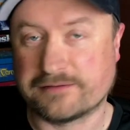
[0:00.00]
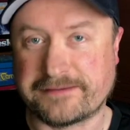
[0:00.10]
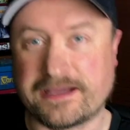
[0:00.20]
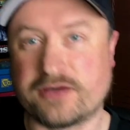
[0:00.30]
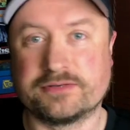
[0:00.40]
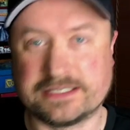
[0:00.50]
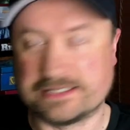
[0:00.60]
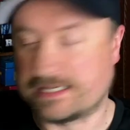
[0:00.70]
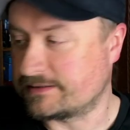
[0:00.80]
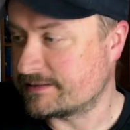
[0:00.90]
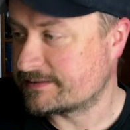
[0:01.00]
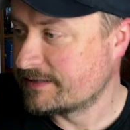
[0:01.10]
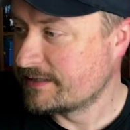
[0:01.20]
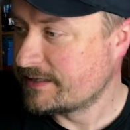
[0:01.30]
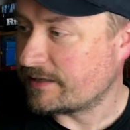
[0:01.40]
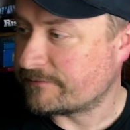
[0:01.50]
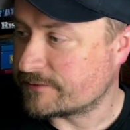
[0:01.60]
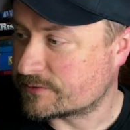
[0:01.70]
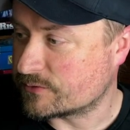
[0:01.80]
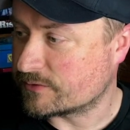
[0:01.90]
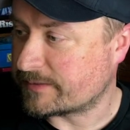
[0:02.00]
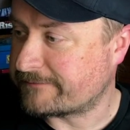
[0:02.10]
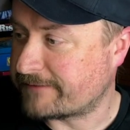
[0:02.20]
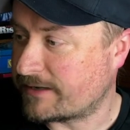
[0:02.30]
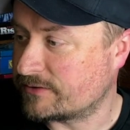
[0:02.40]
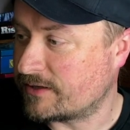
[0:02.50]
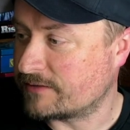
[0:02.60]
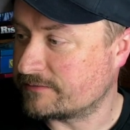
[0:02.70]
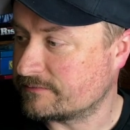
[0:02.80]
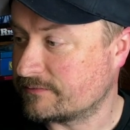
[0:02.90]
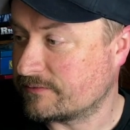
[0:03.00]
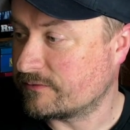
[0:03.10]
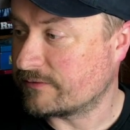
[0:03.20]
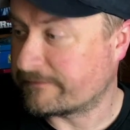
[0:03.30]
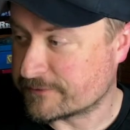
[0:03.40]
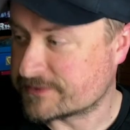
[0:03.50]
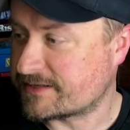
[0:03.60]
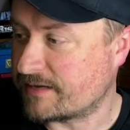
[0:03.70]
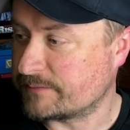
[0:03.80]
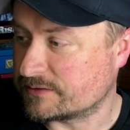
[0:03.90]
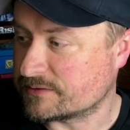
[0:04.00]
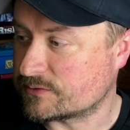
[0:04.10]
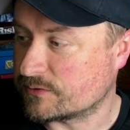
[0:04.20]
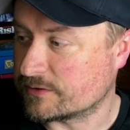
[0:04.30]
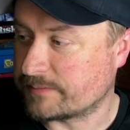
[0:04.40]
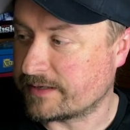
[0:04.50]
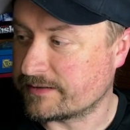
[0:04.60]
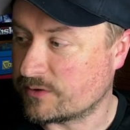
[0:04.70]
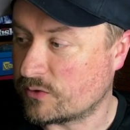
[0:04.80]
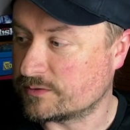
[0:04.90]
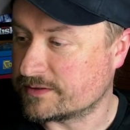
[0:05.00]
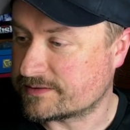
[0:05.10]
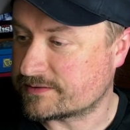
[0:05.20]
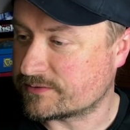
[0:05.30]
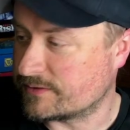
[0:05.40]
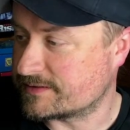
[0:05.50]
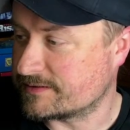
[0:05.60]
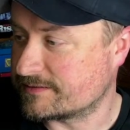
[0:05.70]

found in that list, if you sort by found on the first time, it'll sort by the oldest. So this